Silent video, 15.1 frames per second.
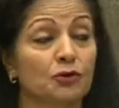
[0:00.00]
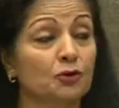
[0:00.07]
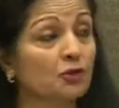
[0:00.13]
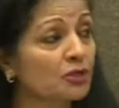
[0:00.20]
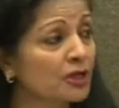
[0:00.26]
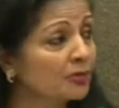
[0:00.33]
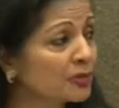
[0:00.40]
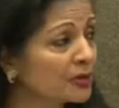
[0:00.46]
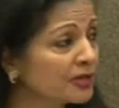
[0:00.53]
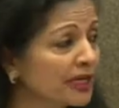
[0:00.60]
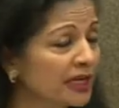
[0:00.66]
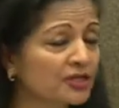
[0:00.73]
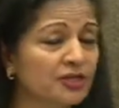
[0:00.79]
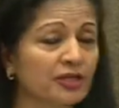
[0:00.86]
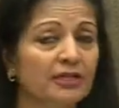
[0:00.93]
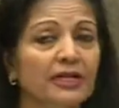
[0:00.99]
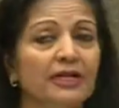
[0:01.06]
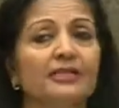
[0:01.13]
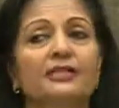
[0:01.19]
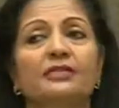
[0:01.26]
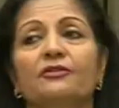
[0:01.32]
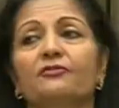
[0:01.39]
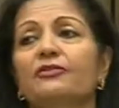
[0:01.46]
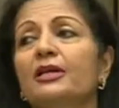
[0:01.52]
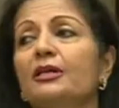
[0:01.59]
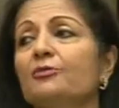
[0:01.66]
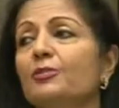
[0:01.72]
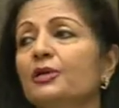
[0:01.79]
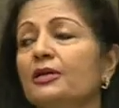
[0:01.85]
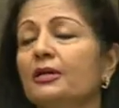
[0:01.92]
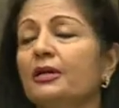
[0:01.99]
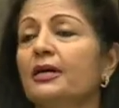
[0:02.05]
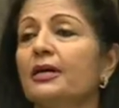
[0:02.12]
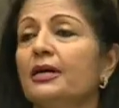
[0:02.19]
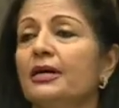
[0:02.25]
social protection that is available